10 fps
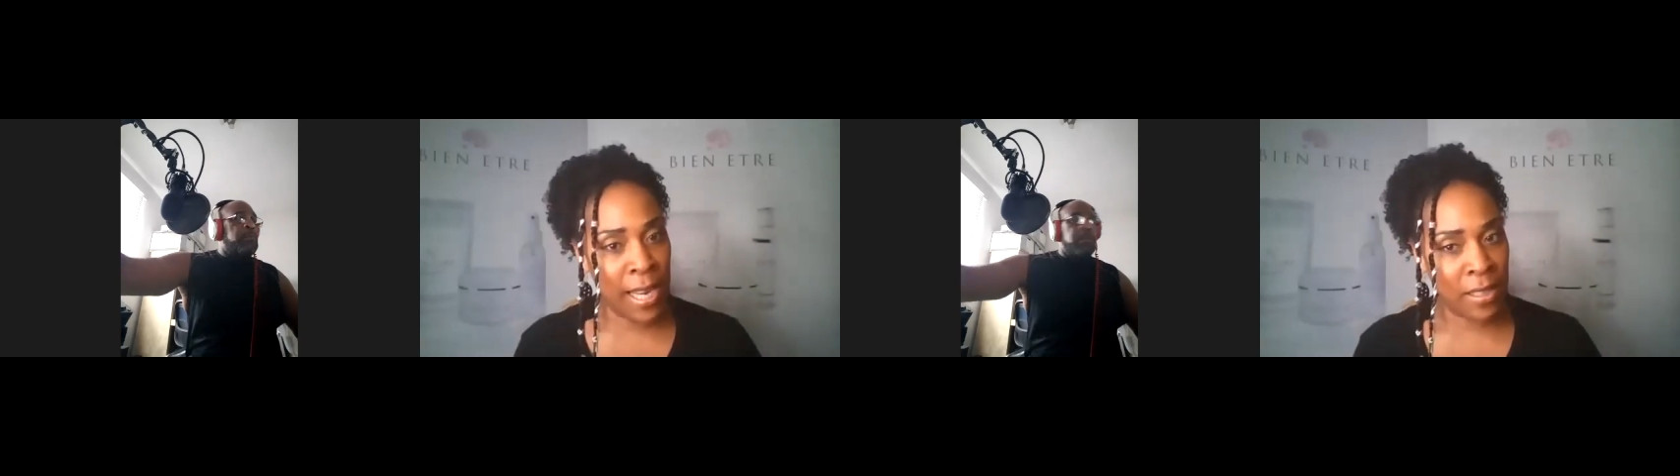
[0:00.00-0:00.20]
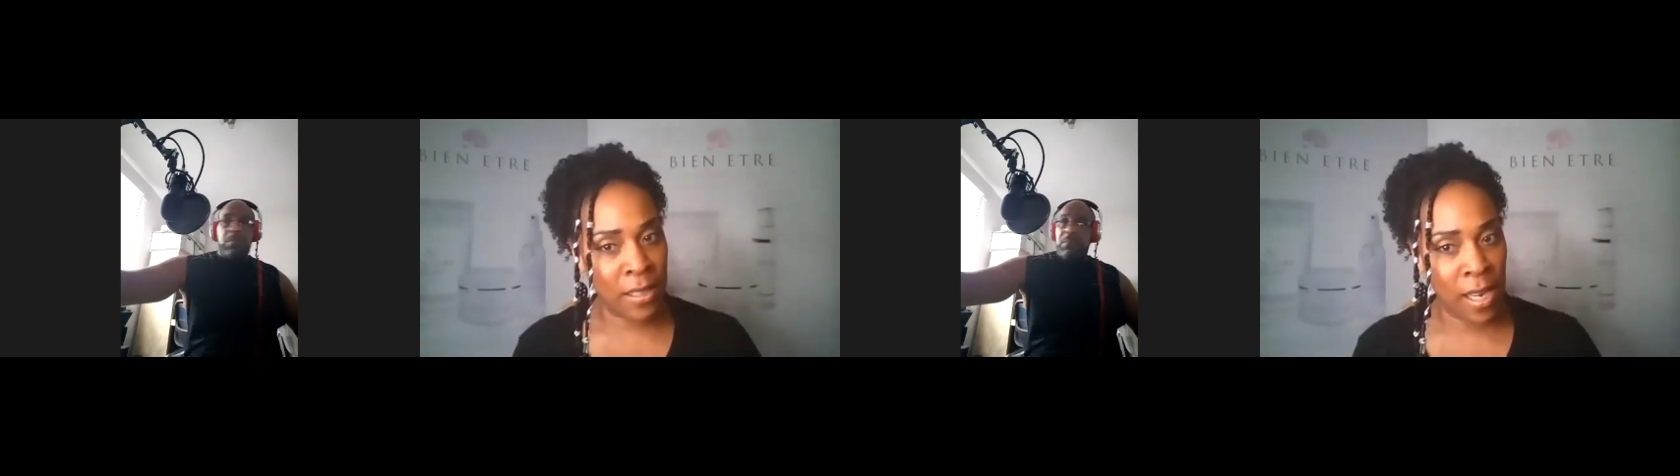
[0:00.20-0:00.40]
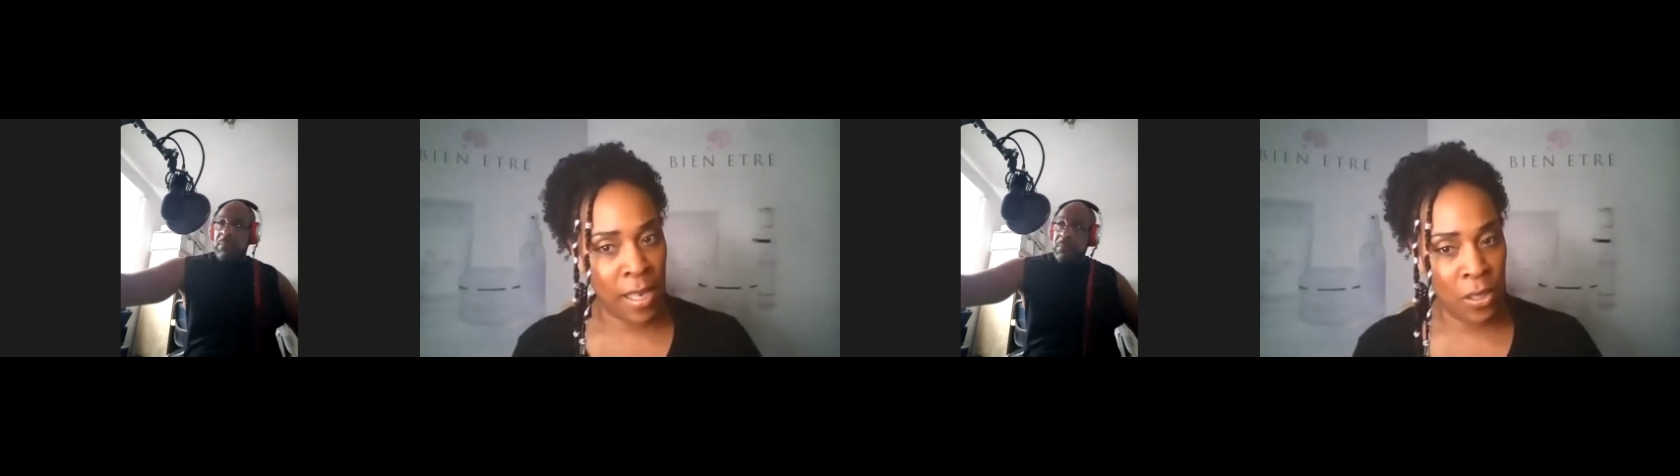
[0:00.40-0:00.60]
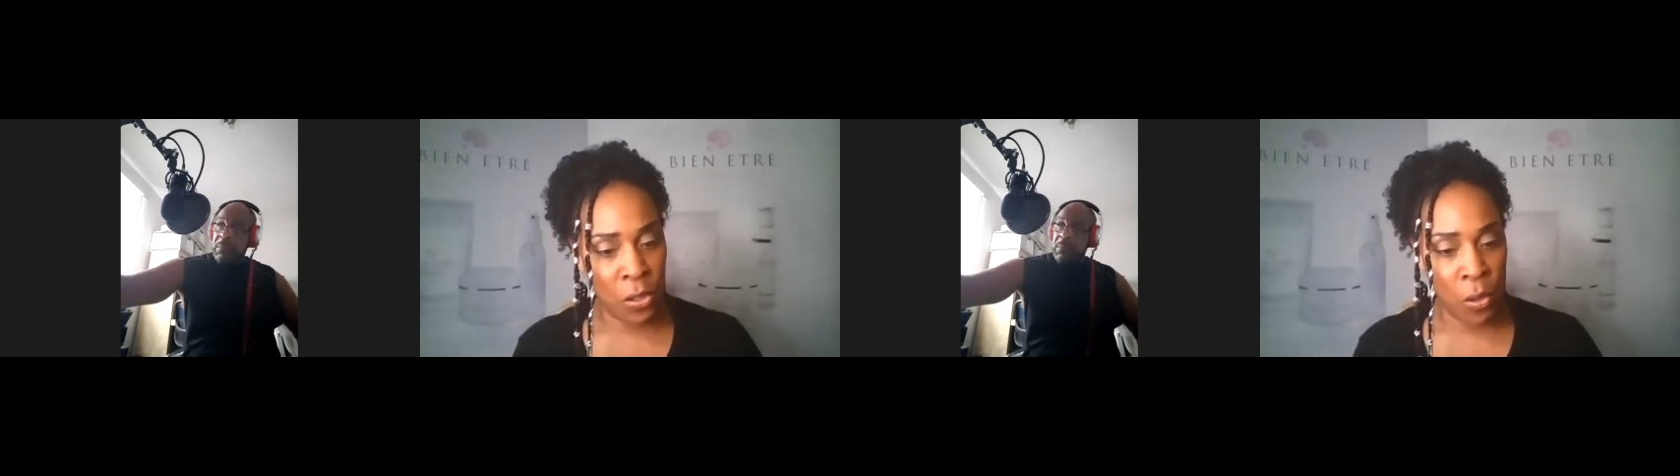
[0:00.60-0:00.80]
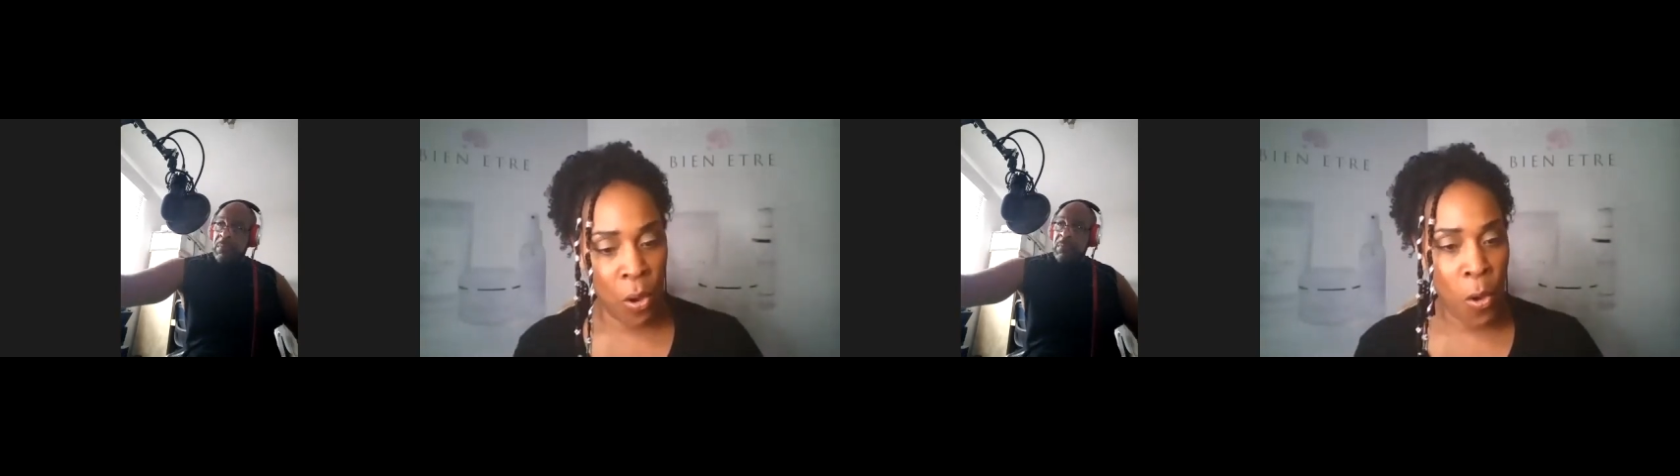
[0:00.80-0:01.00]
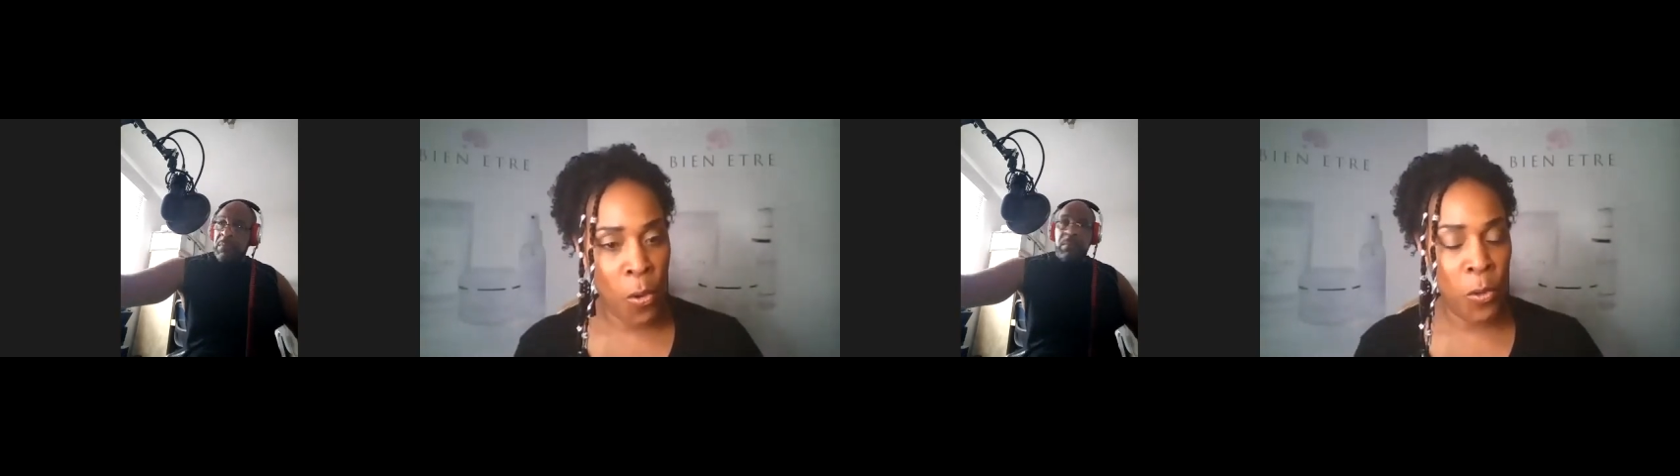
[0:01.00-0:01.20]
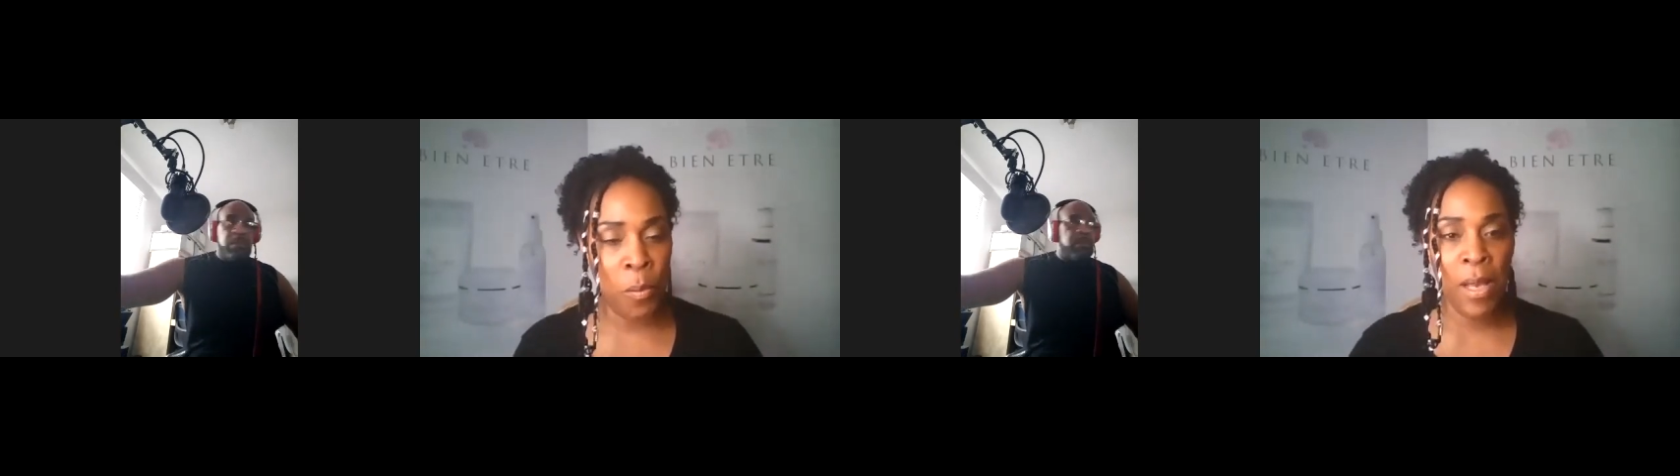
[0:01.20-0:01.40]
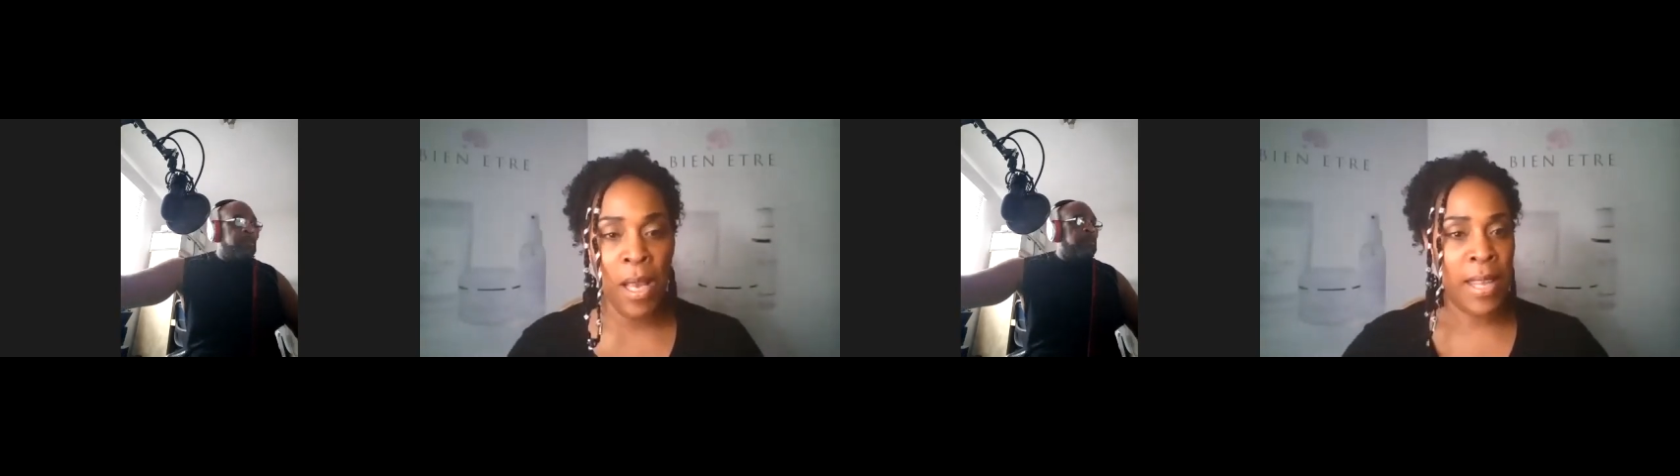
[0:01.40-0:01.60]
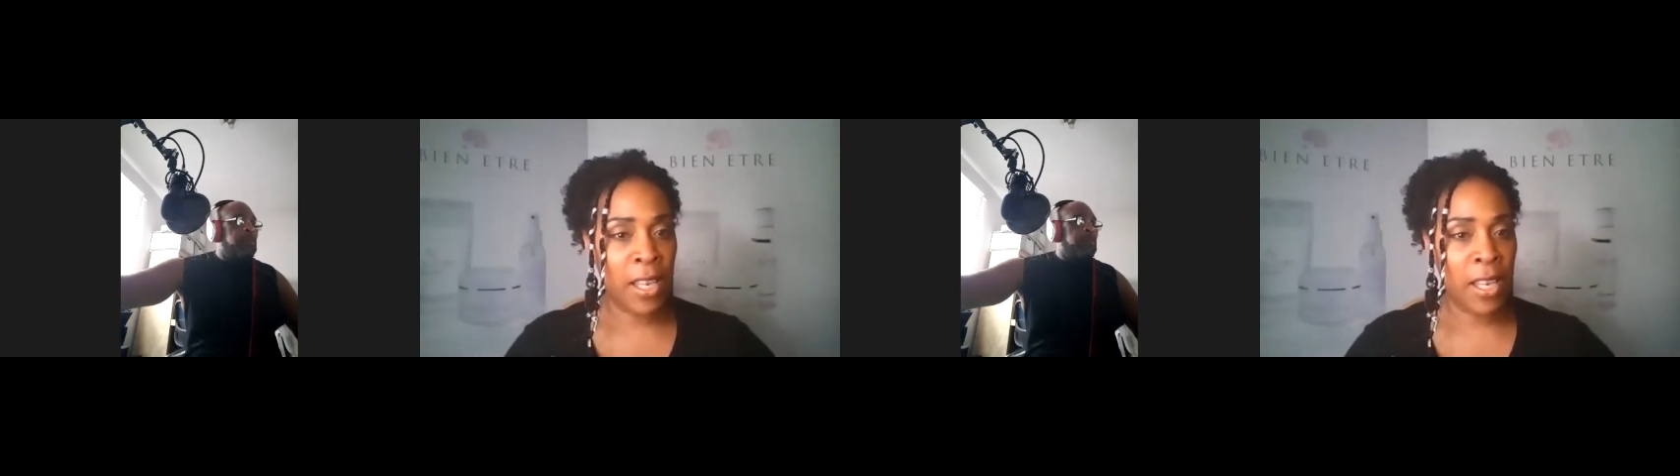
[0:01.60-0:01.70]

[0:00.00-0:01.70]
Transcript: exercise in your home,